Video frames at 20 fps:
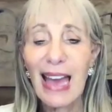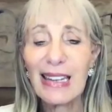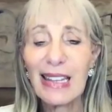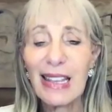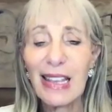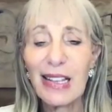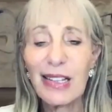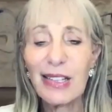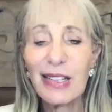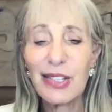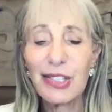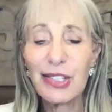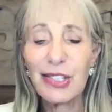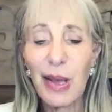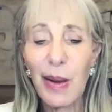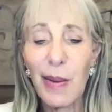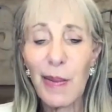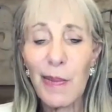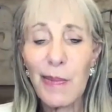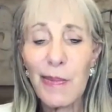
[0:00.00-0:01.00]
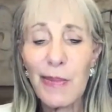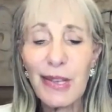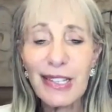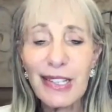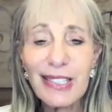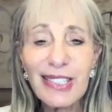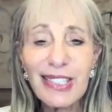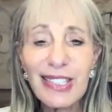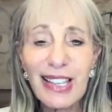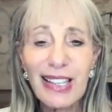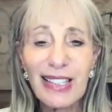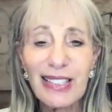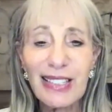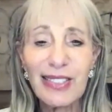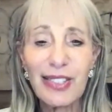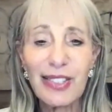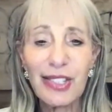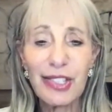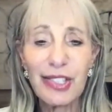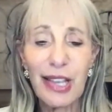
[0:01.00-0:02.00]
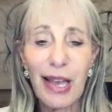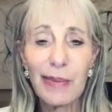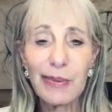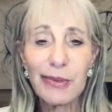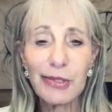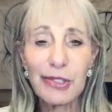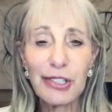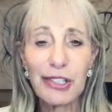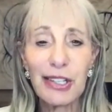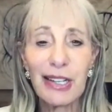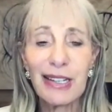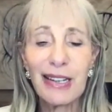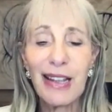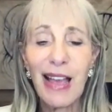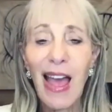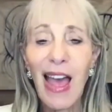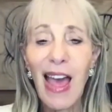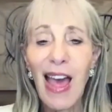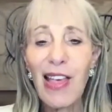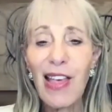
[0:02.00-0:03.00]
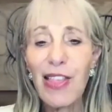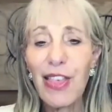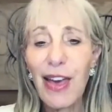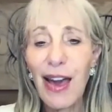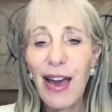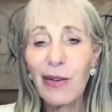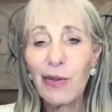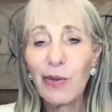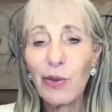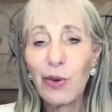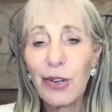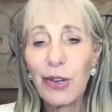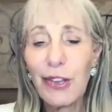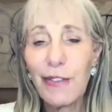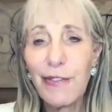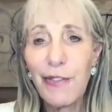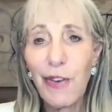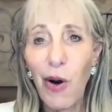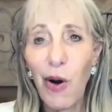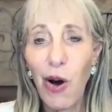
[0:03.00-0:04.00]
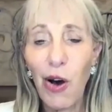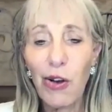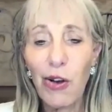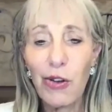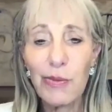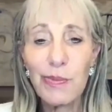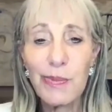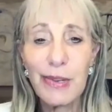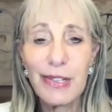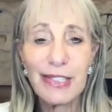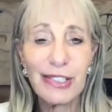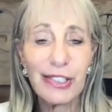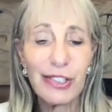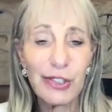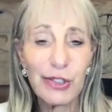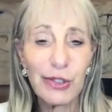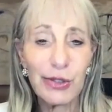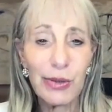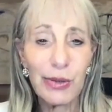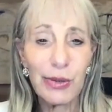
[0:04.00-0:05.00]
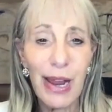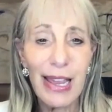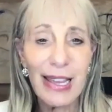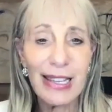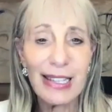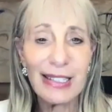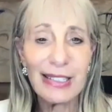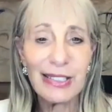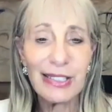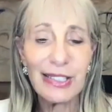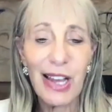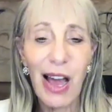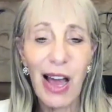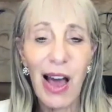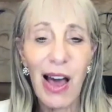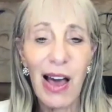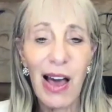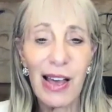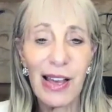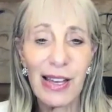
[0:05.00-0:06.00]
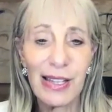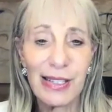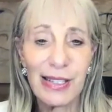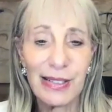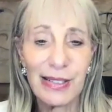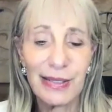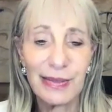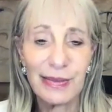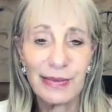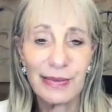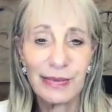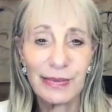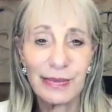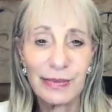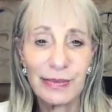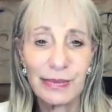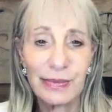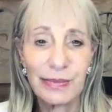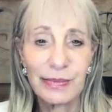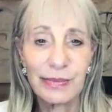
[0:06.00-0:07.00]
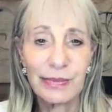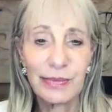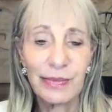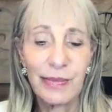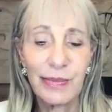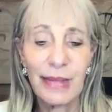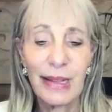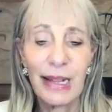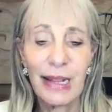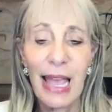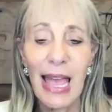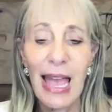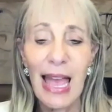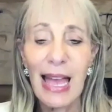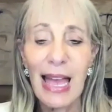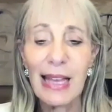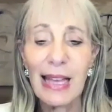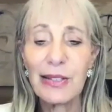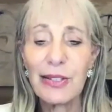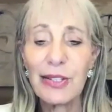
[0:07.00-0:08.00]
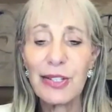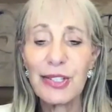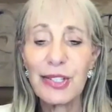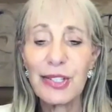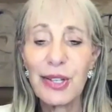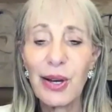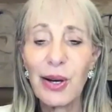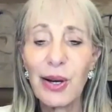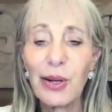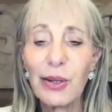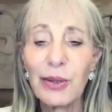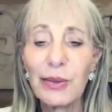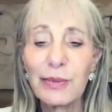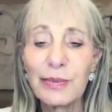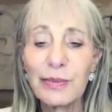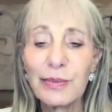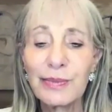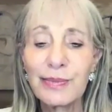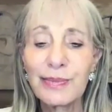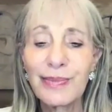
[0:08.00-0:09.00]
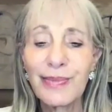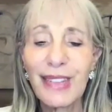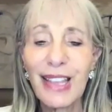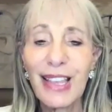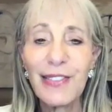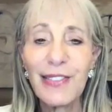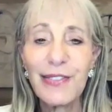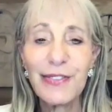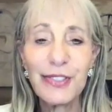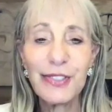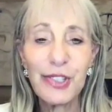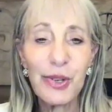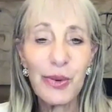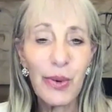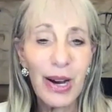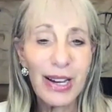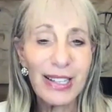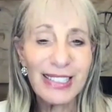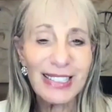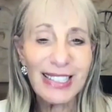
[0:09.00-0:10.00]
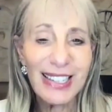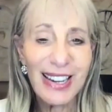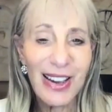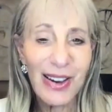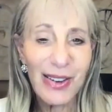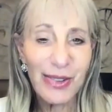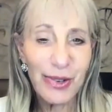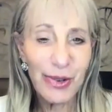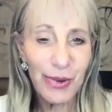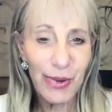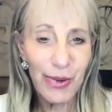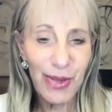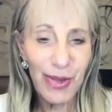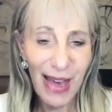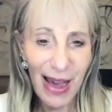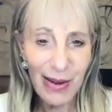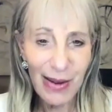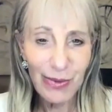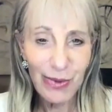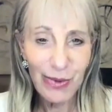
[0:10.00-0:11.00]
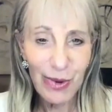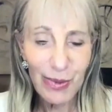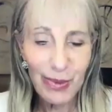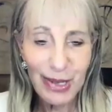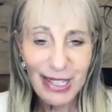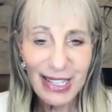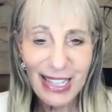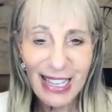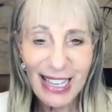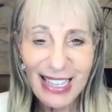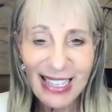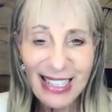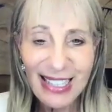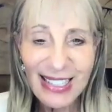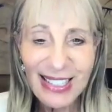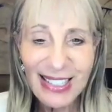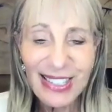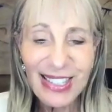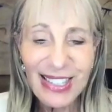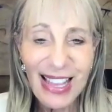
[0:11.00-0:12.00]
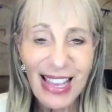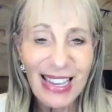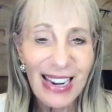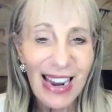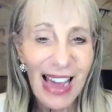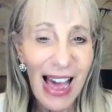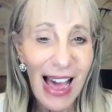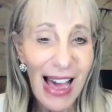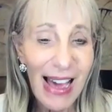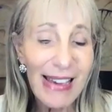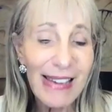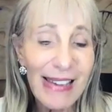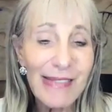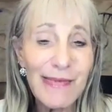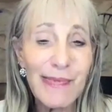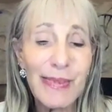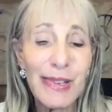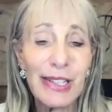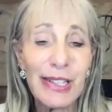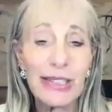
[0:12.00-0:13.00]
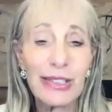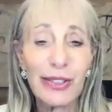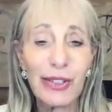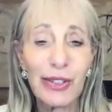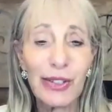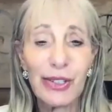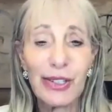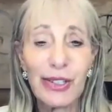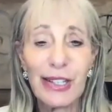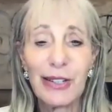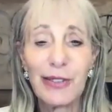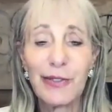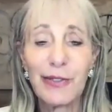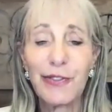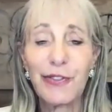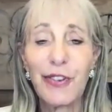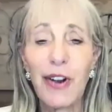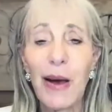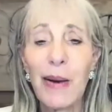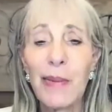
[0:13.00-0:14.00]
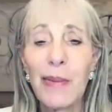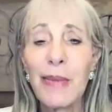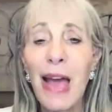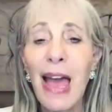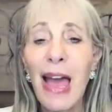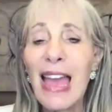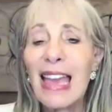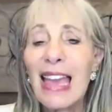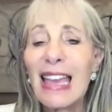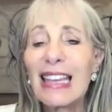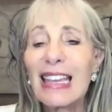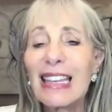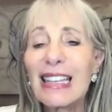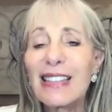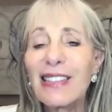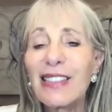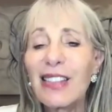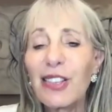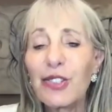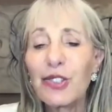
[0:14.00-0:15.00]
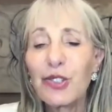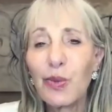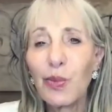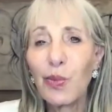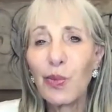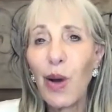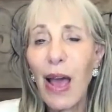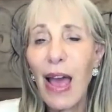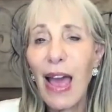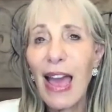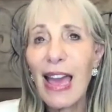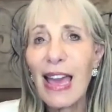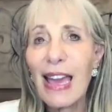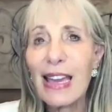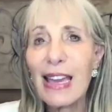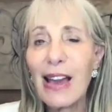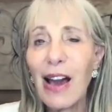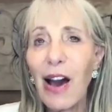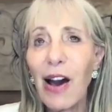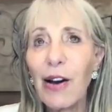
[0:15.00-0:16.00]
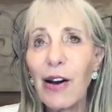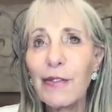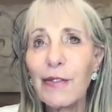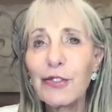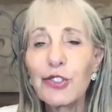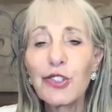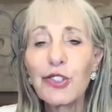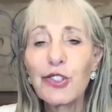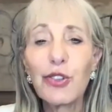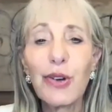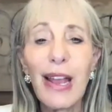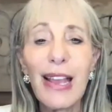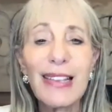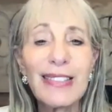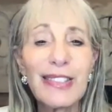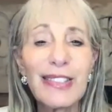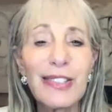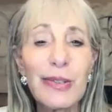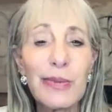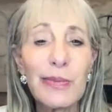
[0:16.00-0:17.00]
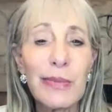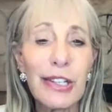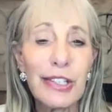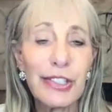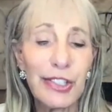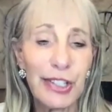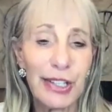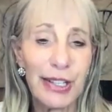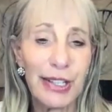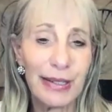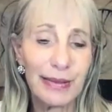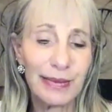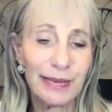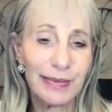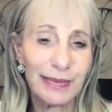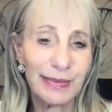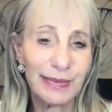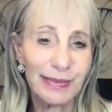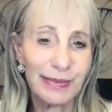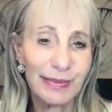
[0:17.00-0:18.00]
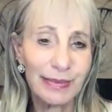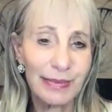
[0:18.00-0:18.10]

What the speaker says: And it's a misconception that we've all been trained on. And so if you want to know who that woman is that I've been learning from in this way of transmission,